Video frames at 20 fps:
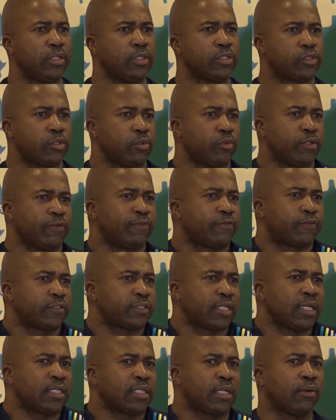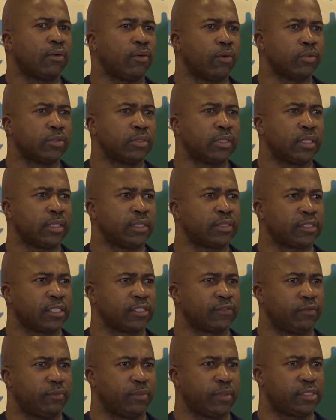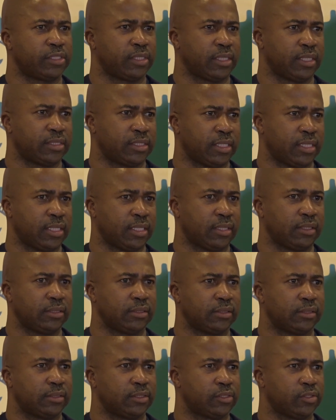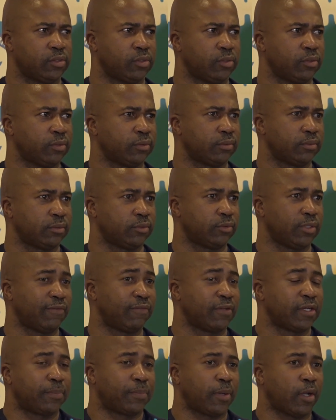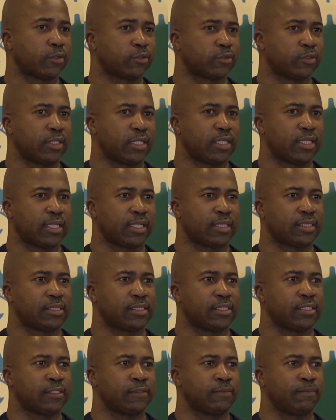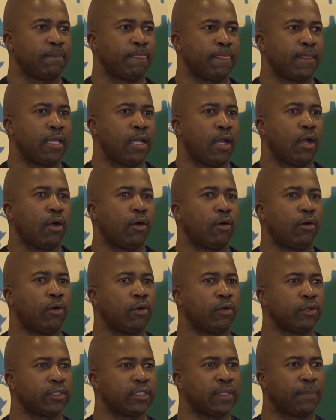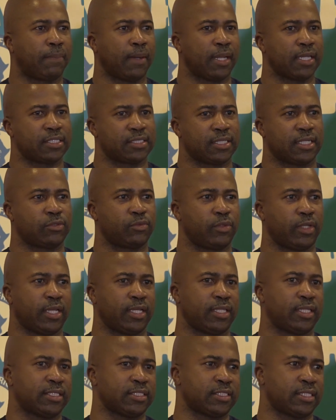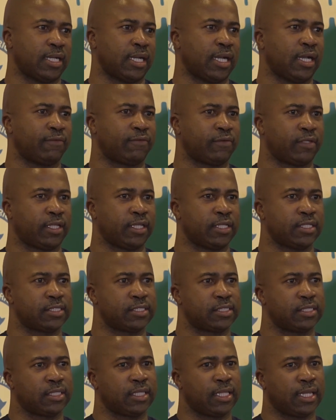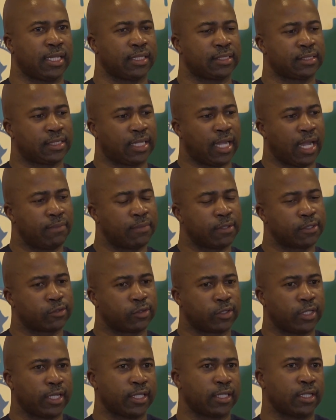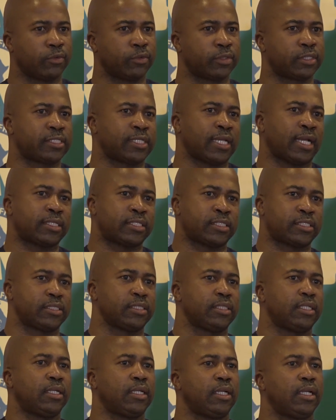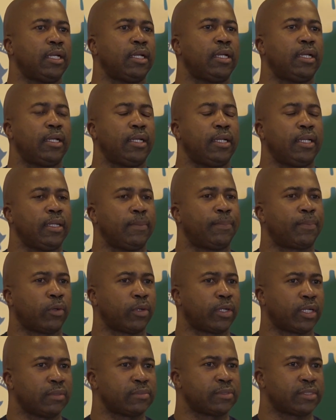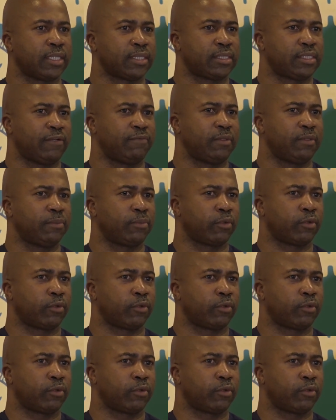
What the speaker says: So we've started our own transformation agenda. So we are very proud today that all the plans that we have as young Africans, they are coming together with such programs that have been